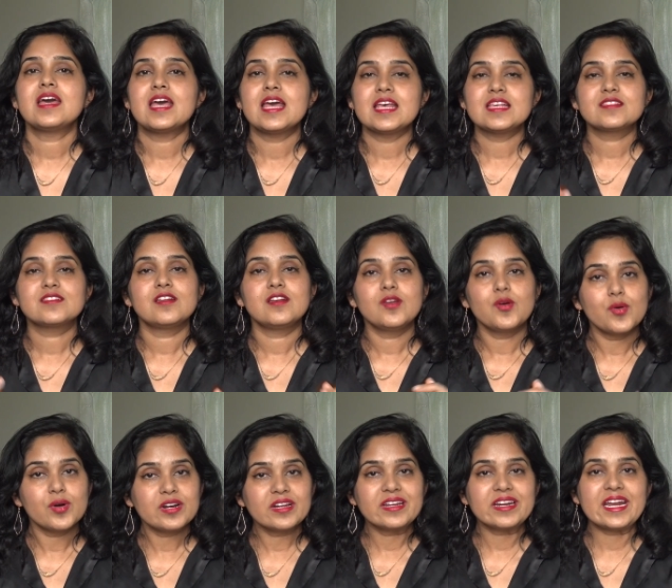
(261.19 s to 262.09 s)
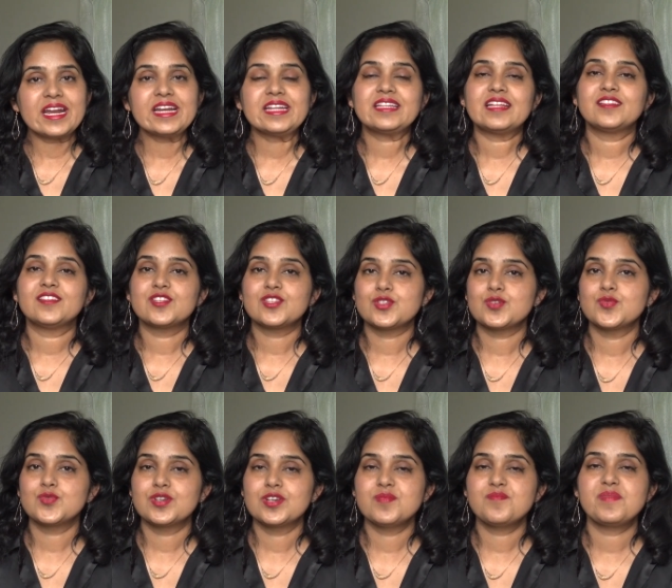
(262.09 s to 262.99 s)
is the lower grade that the
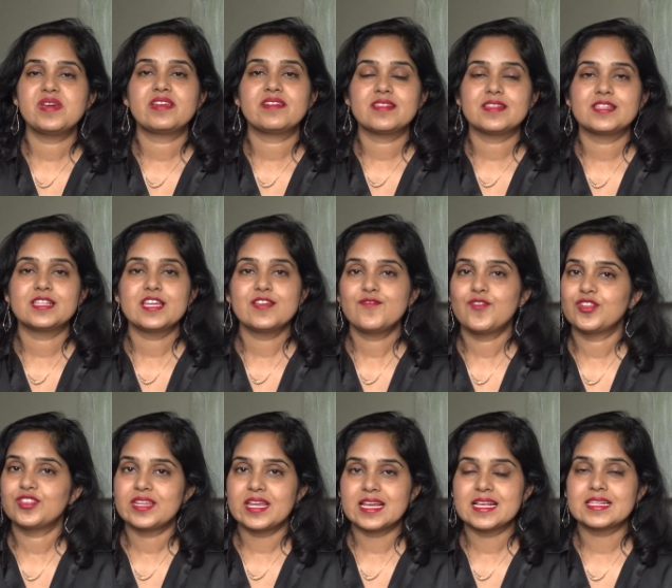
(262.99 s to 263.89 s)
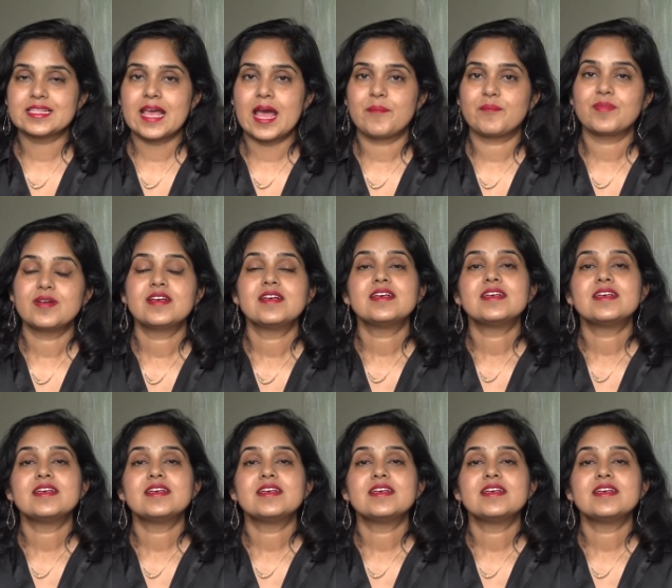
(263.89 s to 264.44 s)
student may receive on the exam.